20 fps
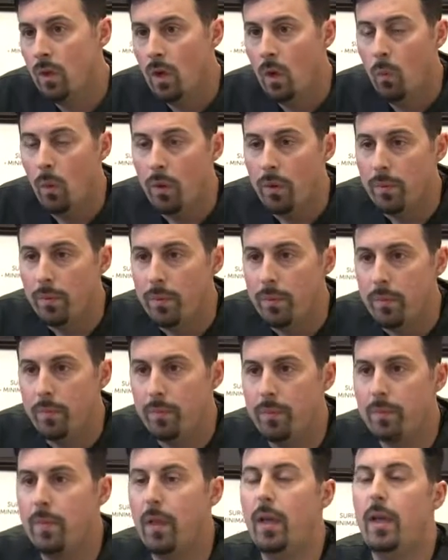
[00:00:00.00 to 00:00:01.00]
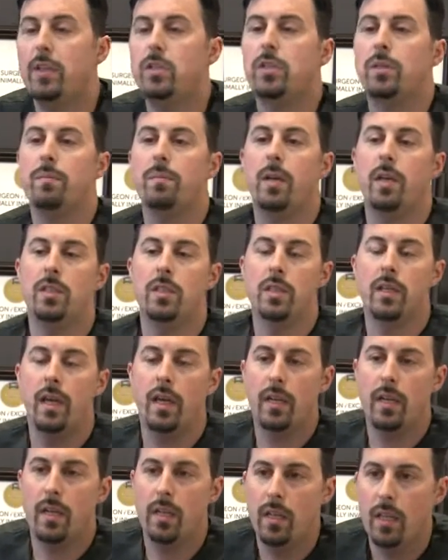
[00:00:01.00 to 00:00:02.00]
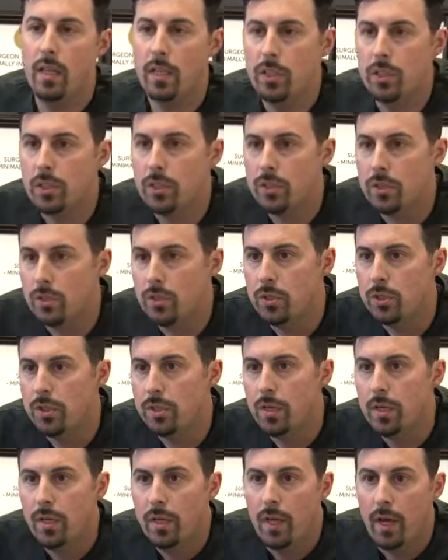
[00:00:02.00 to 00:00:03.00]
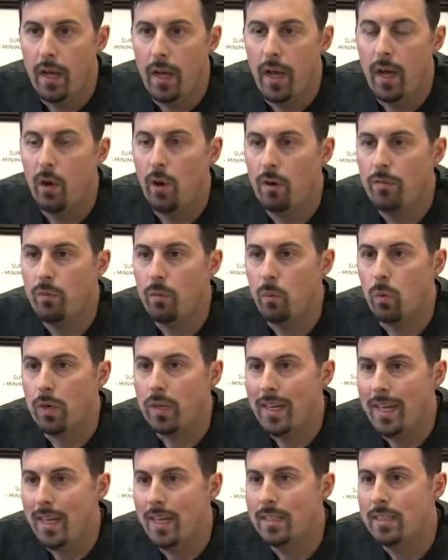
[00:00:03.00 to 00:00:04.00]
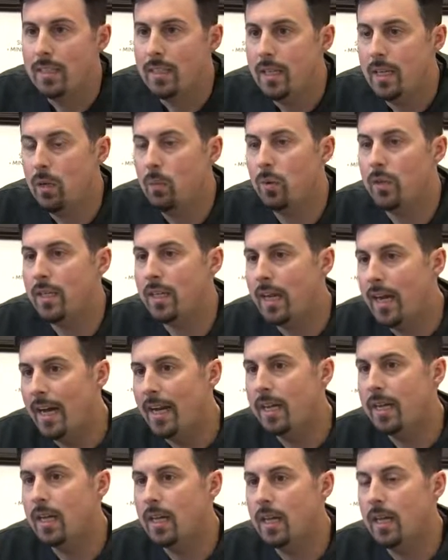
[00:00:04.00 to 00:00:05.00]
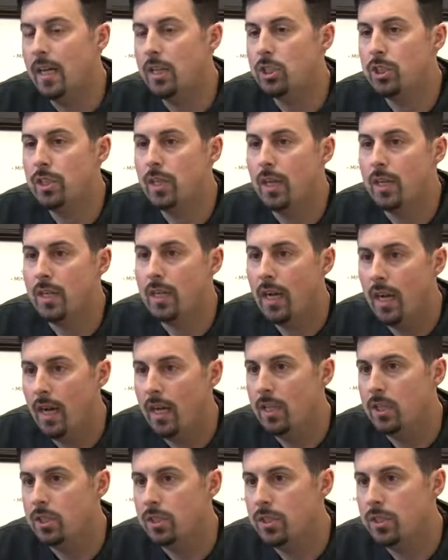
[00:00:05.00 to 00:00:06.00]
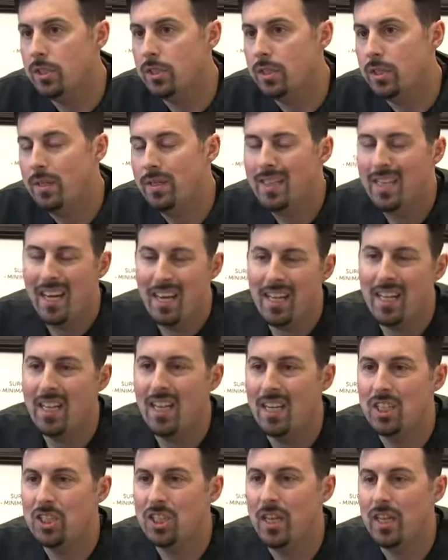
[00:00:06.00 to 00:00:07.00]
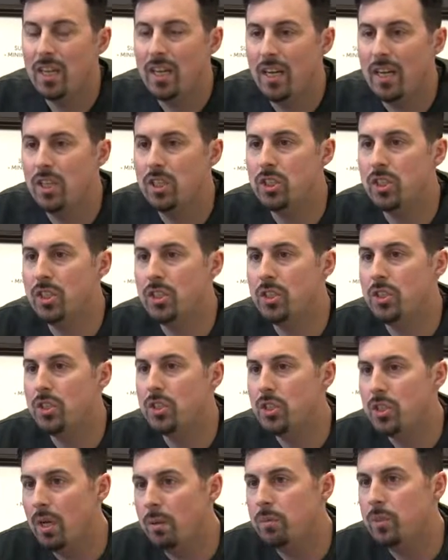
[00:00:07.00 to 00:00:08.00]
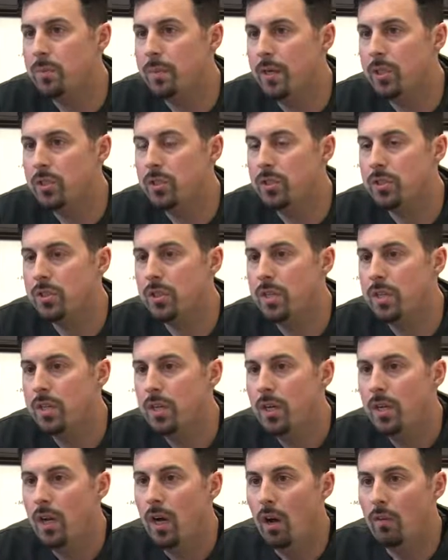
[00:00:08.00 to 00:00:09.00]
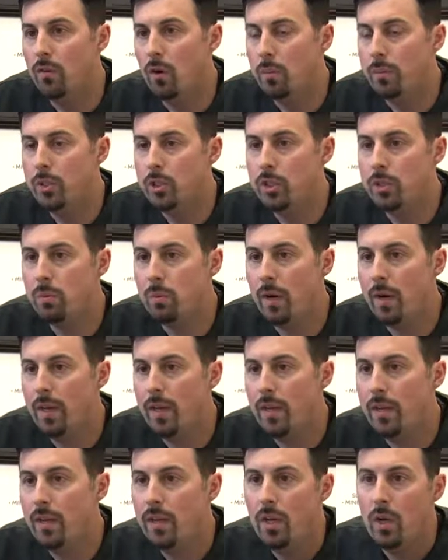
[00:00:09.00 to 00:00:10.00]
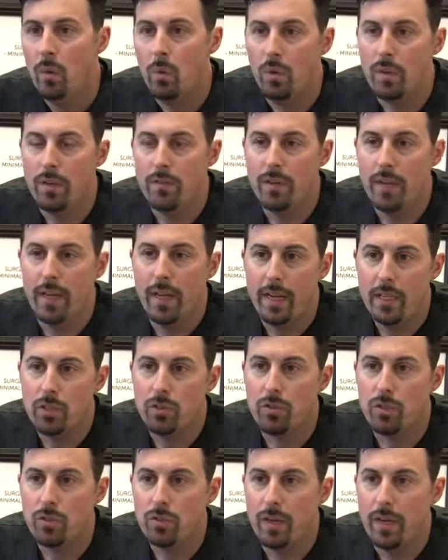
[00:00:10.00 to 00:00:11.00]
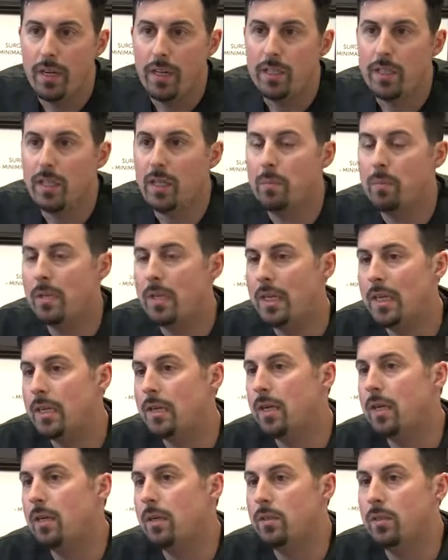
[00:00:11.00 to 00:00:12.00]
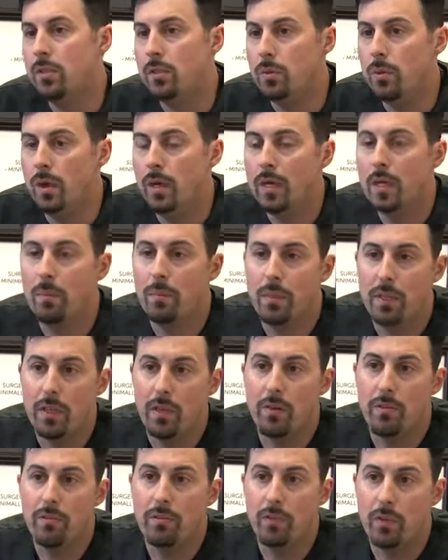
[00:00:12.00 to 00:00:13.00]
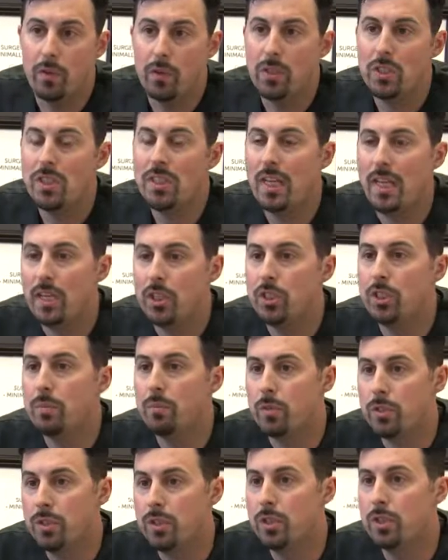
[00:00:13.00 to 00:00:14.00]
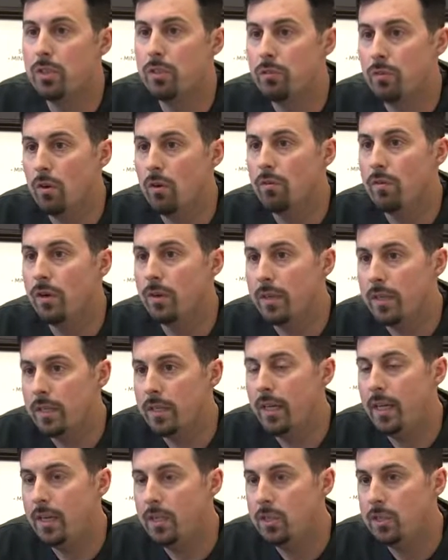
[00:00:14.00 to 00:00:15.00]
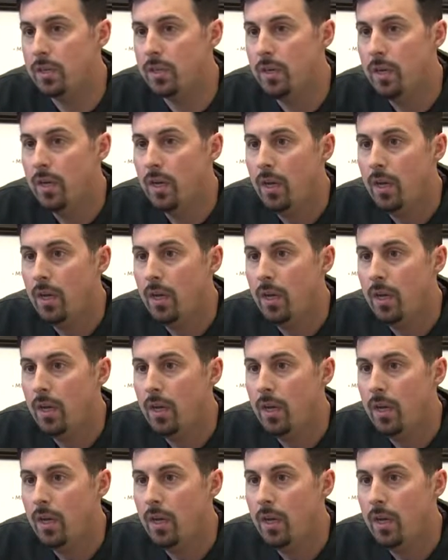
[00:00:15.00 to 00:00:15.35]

Well, as a gynecologic surgeon, I often work hand in hand with gynecologic oncologists. Now, gynecologic oncology is a subspecialty of OBGYN where they've done extra training to complete a full staging procedure for ovarian cancer.